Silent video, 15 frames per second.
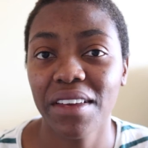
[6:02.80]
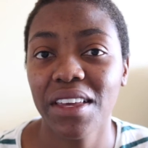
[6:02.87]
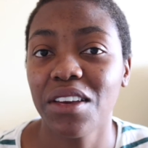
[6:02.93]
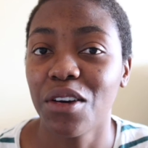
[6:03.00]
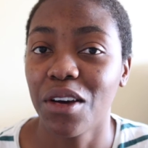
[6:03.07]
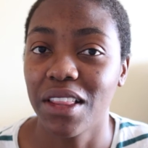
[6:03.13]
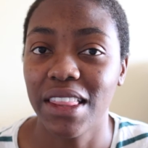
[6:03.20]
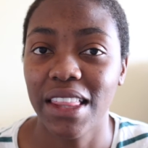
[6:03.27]
he
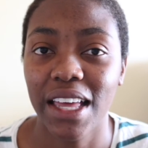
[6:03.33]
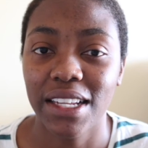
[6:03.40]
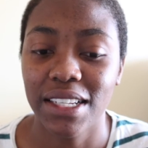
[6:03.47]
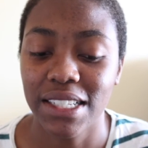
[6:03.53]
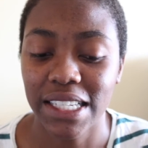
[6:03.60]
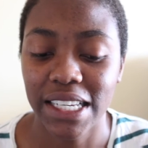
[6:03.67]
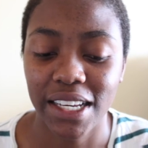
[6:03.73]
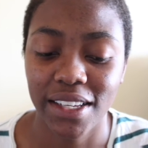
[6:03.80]
got that,
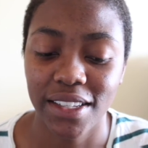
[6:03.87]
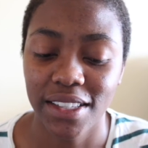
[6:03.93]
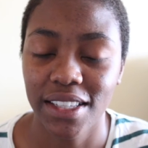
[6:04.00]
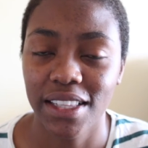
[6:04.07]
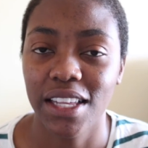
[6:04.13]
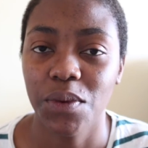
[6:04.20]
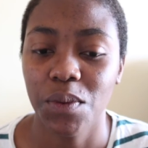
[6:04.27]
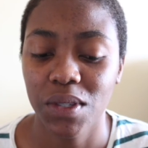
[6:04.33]
yeah,
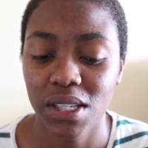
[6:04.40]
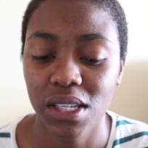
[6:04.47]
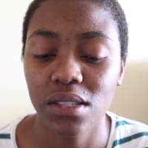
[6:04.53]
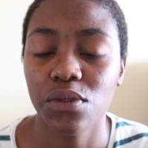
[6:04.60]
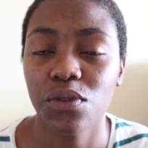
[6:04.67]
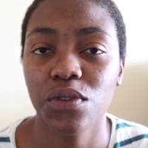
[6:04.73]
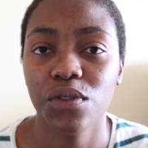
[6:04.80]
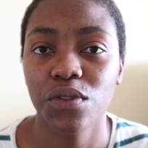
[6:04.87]
that was
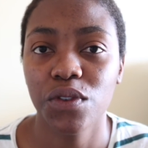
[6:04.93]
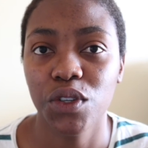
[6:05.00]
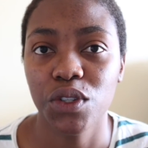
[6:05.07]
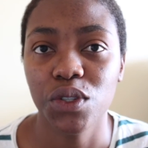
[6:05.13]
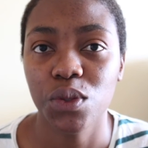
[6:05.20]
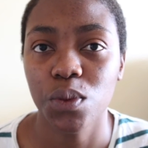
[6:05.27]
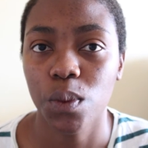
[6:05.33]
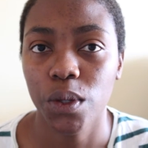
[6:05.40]
his
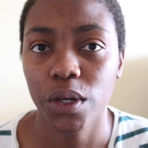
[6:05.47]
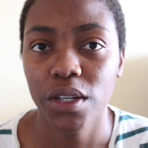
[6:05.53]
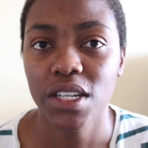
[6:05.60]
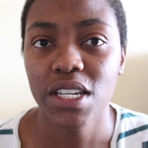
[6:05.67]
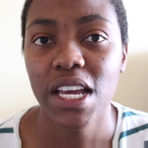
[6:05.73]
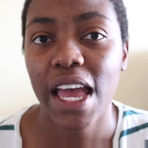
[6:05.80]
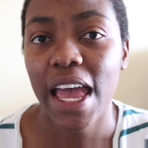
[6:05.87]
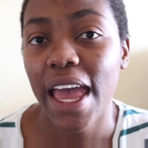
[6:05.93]
first word.
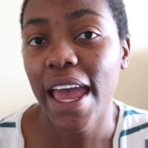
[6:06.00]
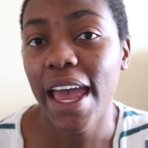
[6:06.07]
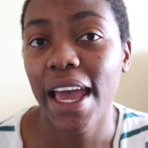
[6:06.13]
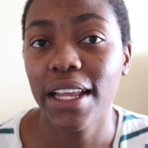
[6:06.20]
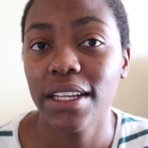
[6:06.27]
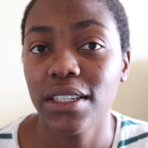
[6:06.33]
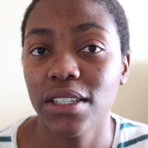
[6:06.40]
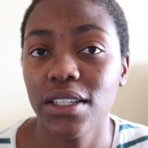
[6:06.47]

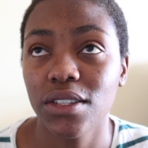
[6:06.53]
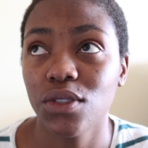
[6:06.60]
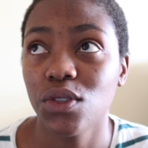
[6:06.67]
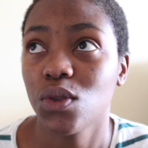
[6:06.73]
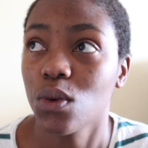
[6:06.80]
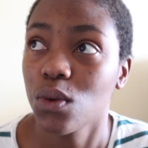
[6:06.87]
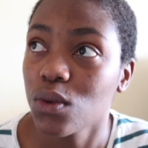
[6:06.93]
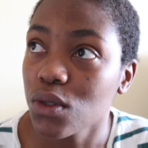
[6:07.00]
And
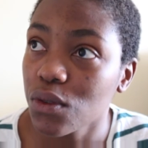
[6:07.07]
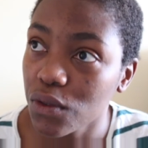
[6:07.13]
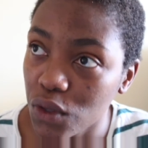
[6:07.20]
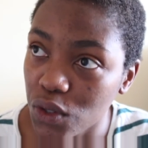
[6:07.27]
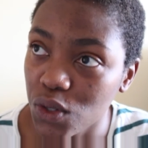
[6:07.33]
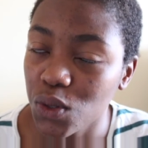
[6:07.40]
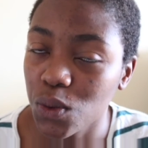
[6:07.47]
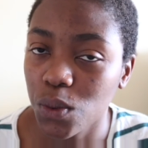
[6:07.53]
Nsoko's
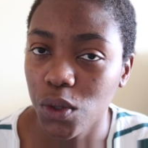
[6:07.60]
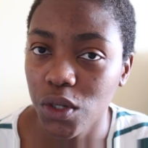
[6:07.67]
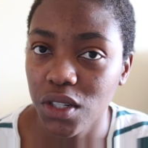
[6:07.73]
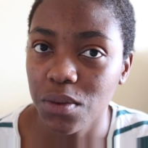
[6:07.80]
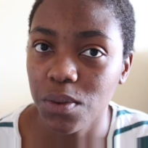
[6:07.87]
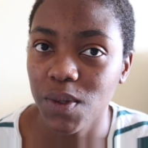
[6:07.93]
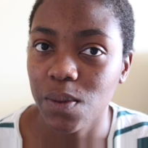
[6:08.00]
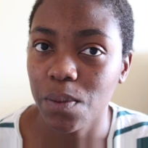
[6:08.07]
first word
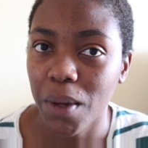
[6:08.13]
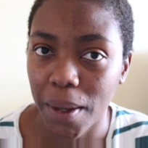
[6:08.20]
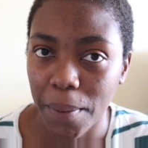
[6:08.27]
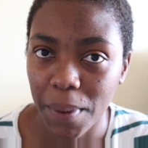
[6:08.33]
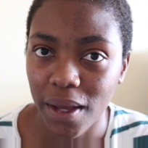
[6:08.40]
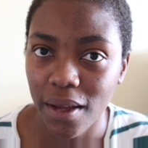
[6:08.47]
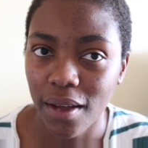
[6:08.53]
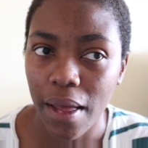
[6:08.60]
was
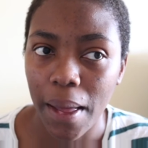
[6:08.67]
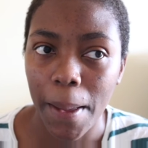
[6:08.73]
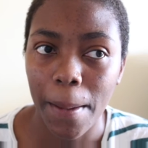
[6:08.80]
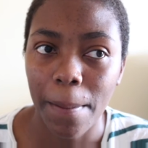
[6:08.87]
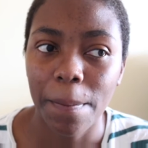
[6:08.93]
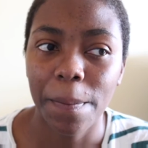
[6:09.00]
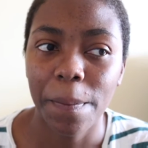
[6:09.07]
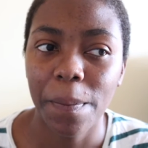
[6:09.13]
Mama,
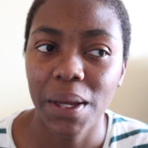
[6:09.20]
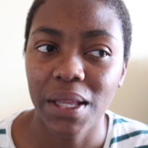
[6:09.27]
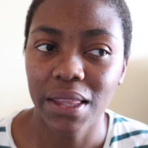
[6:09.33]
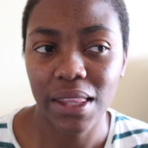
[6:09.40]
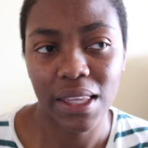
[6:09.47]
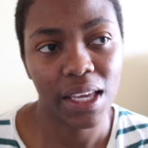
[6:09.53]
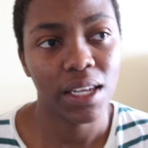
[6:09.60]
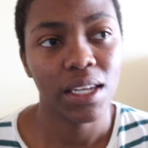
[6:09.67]
but
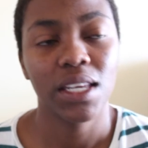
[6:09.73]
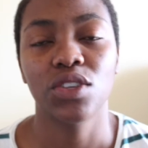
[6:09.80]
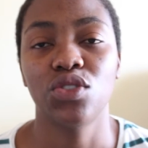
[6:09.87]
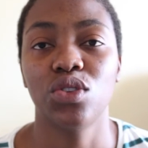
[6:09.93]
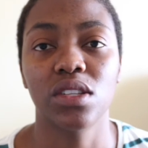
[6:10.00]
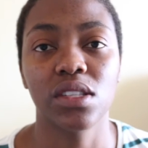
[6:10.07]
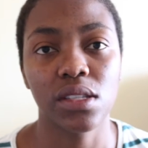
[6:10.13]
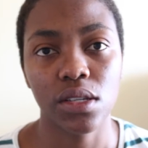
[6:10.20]
then he
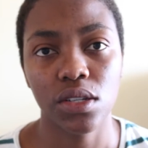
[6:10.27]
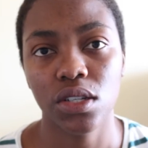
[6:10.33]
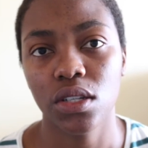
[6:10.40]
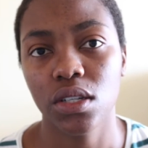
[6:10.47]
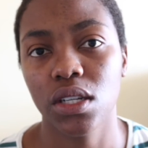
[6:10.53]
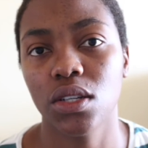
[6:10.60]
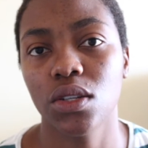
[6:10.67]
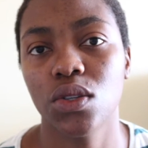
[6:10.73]

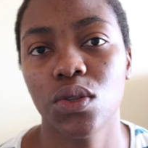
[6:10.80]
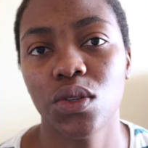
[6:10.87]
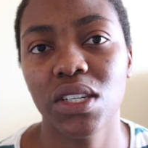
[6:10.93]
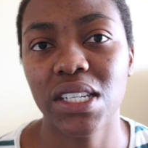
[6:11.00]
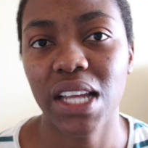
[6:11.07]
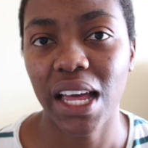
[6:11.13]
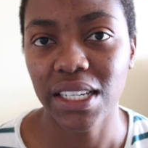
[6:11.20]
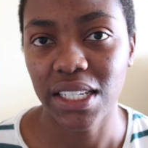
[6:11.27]
transitioned into
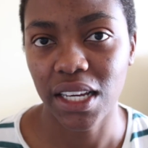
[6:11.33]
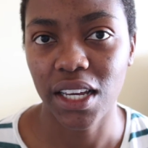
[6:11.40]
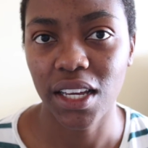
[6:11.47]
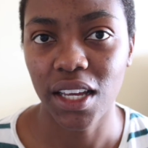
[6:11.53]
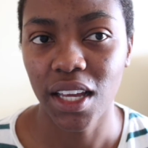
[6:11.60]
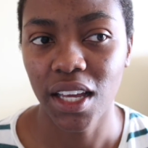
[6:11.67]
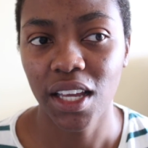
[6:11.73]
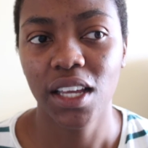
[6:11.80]
Dada.
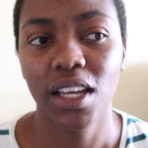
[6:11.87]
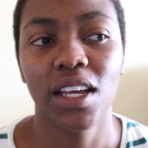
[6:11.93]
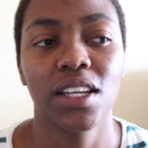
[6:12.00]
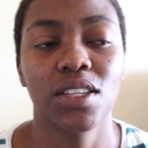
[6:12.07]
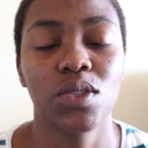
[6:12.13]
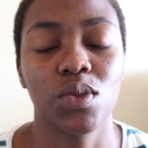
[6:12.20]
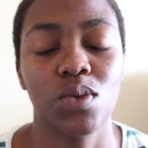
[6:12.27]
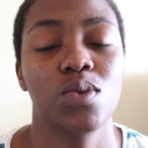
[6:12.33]

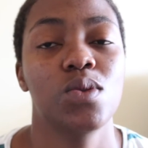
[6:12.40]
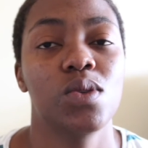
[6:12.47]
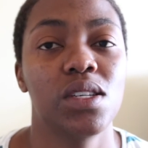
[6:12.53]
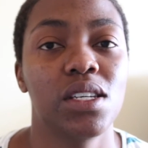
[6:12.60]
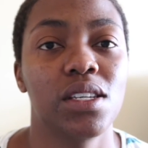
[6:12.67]
So